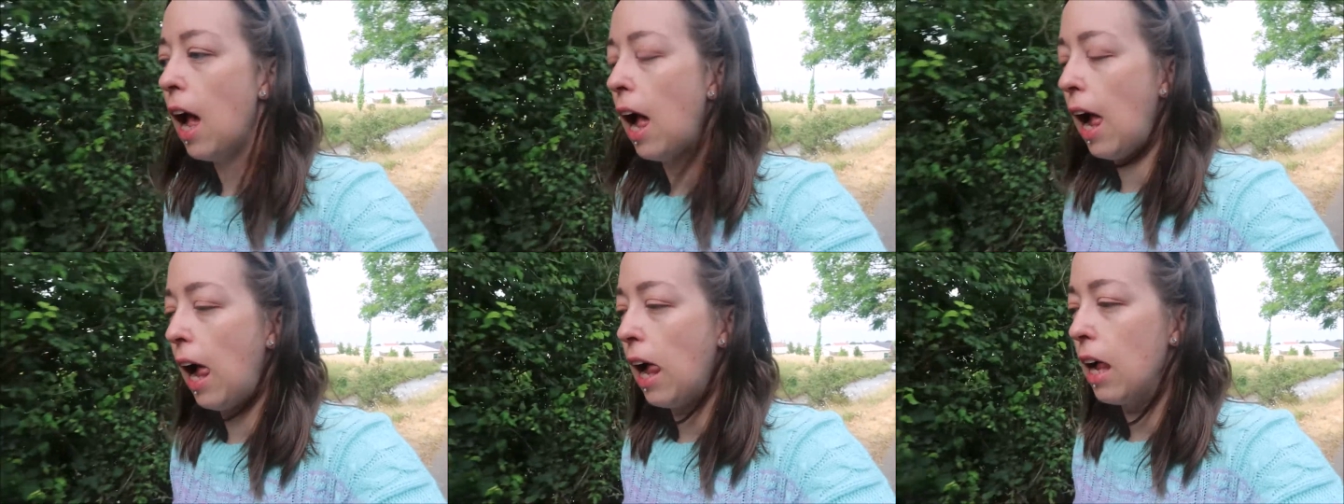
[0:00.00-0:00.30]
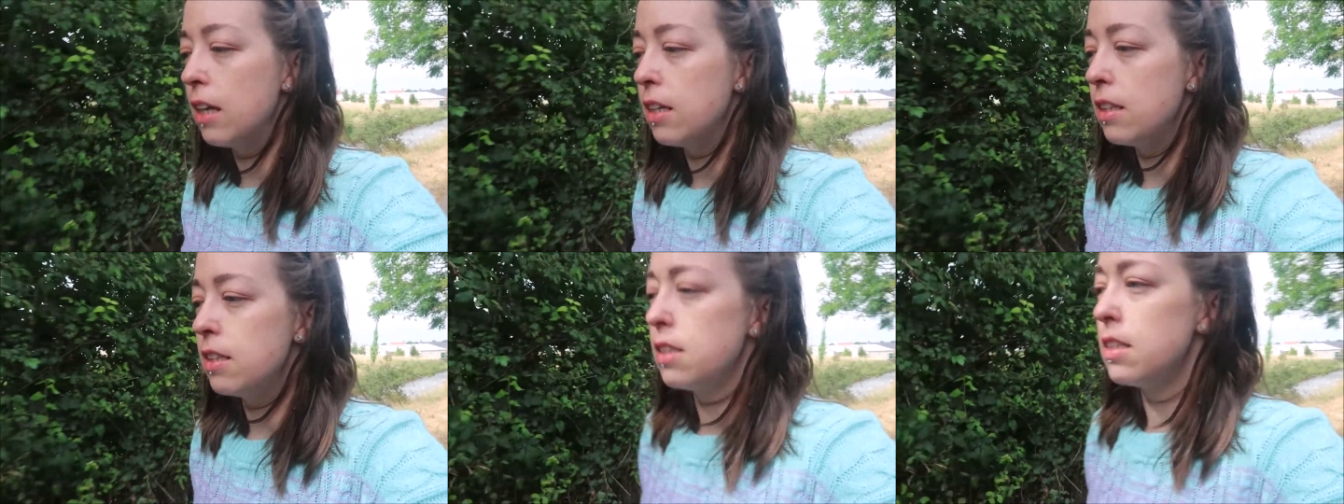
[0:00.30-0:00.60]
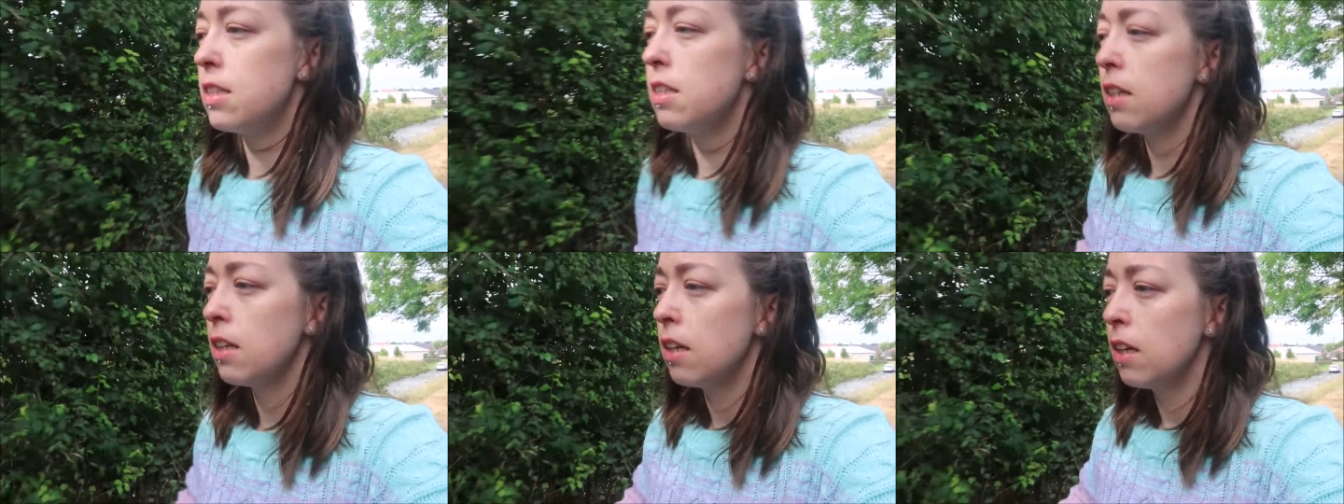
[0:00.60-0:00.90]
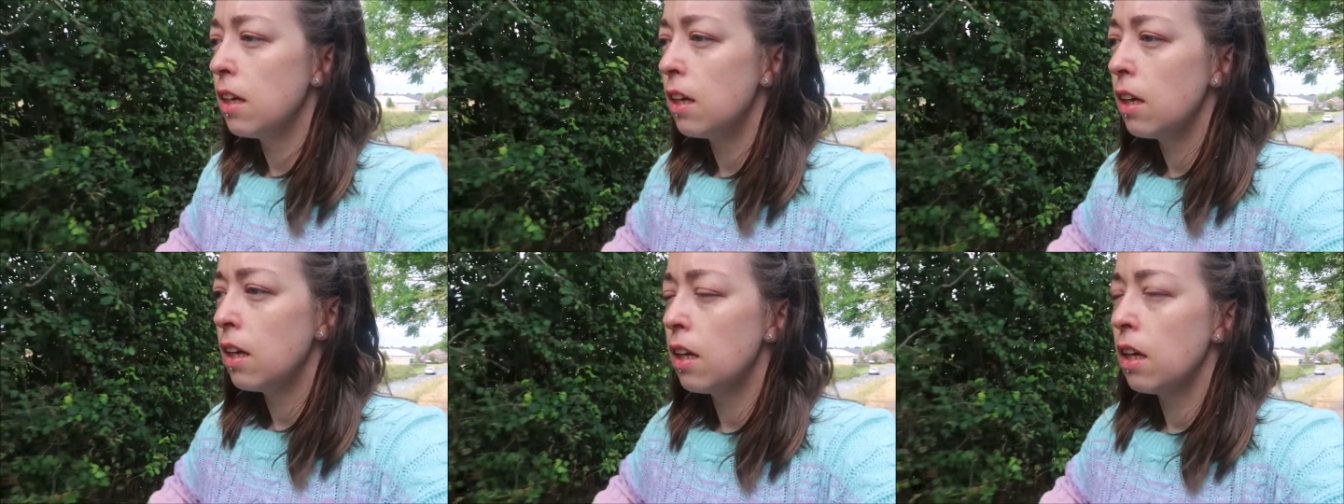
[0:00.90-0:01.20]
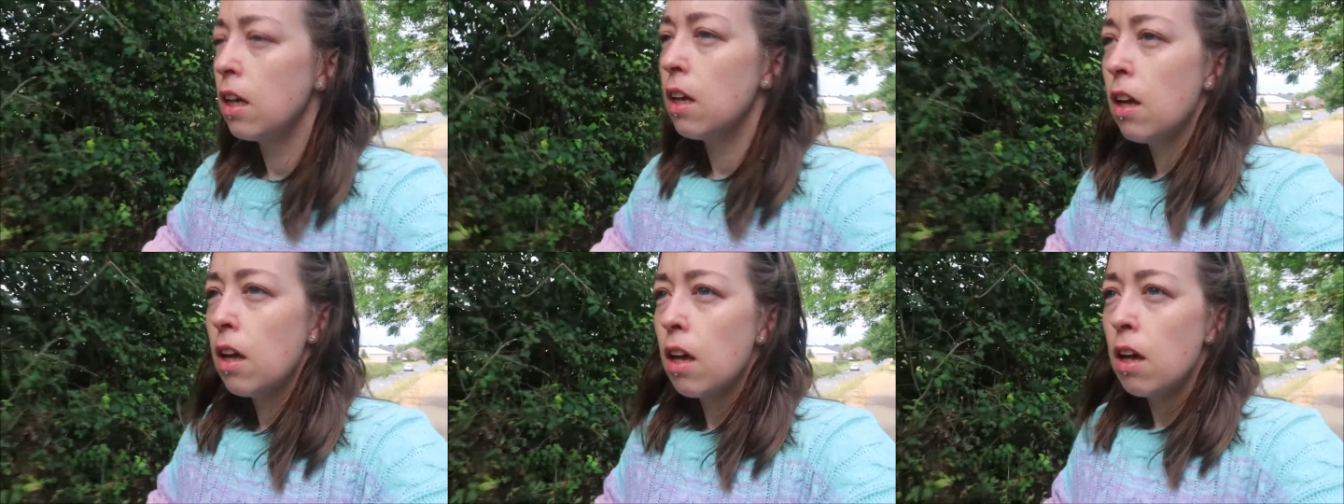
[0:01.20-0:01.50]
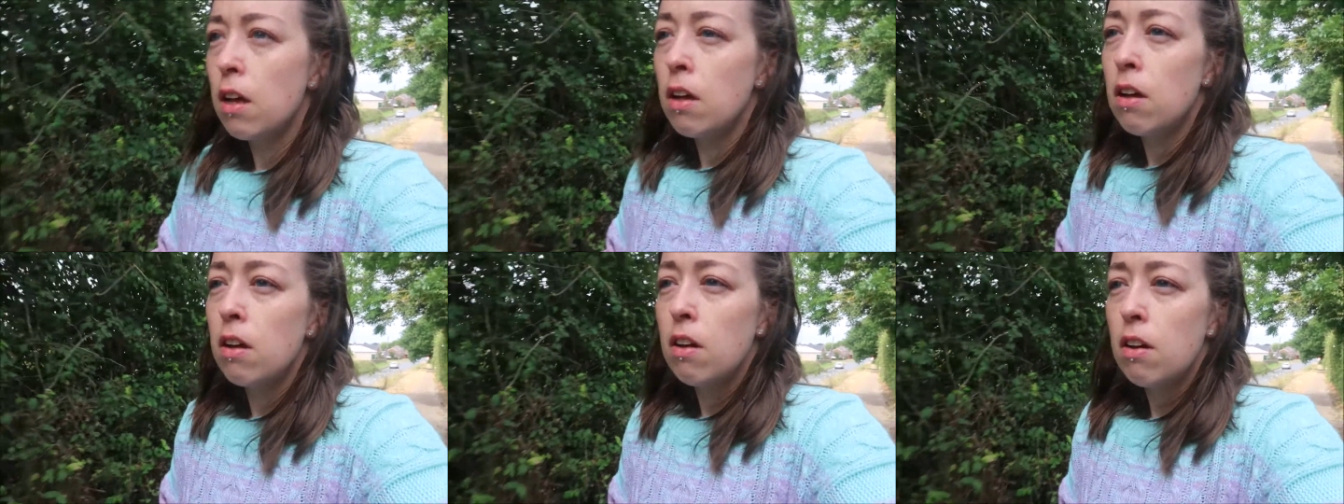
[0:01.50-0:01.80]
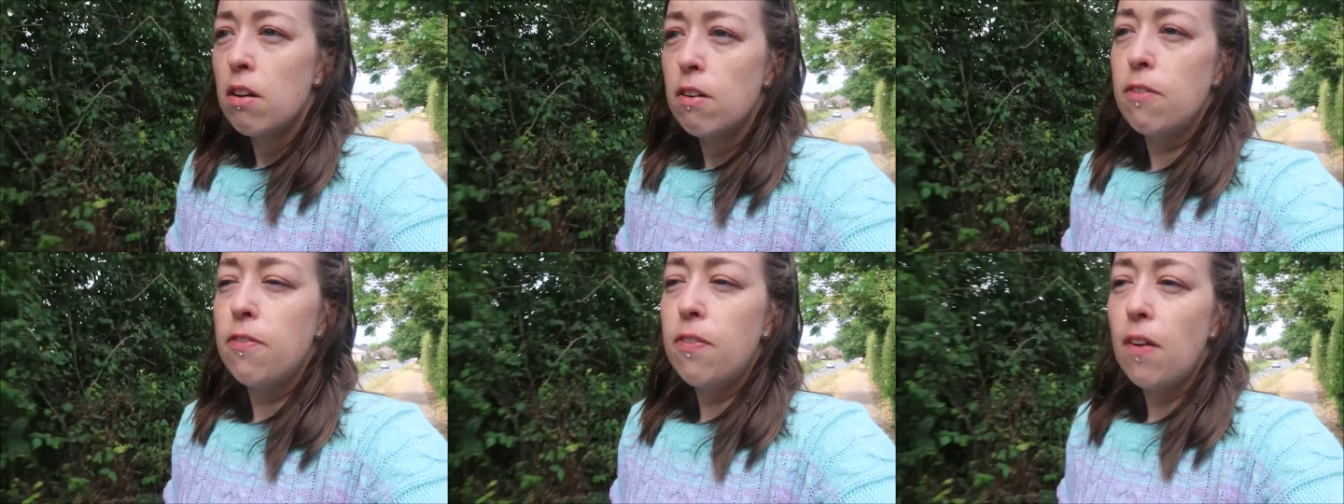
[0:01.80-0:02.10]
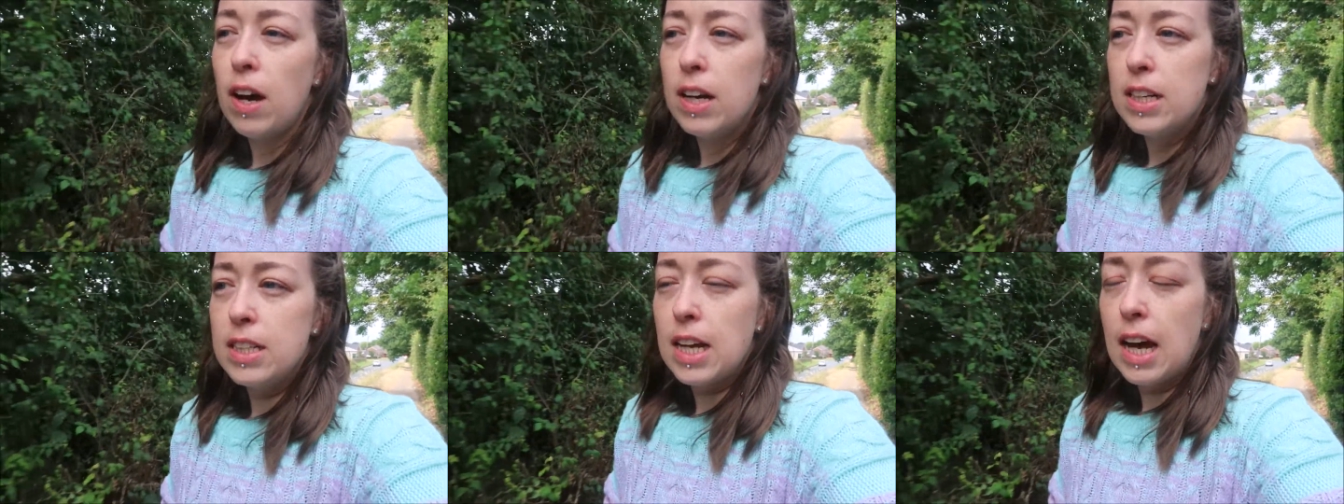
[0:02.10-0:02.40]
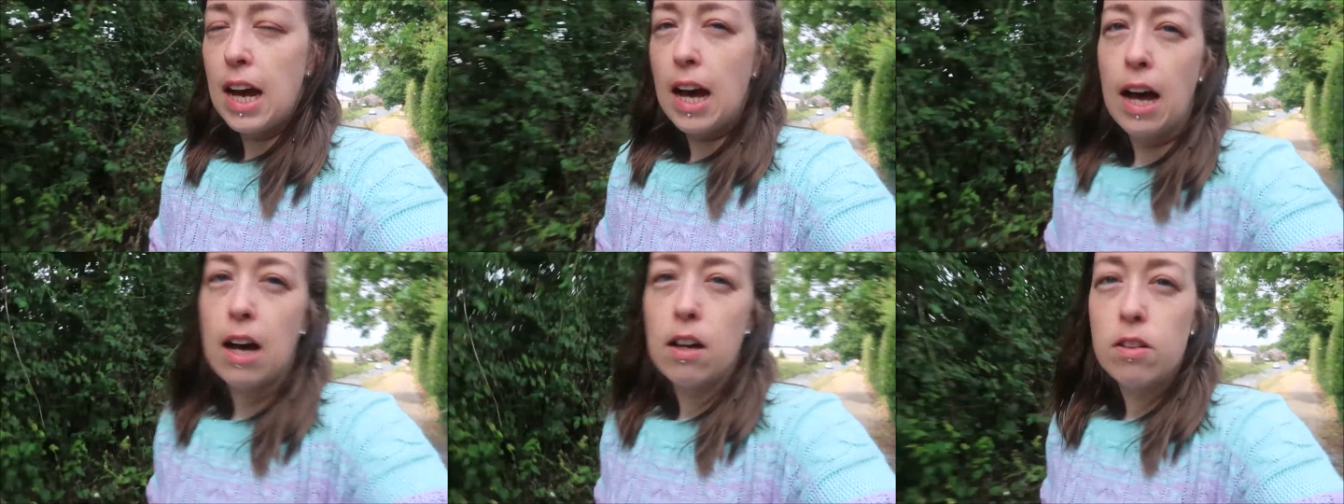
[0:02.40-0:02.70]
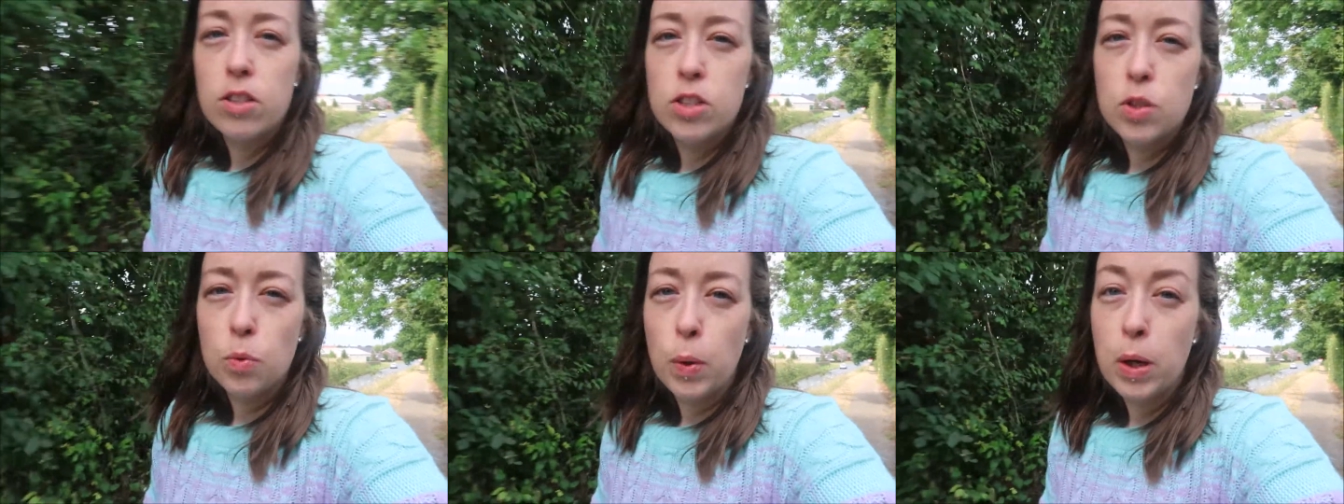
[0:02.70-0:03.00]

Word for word: and find a house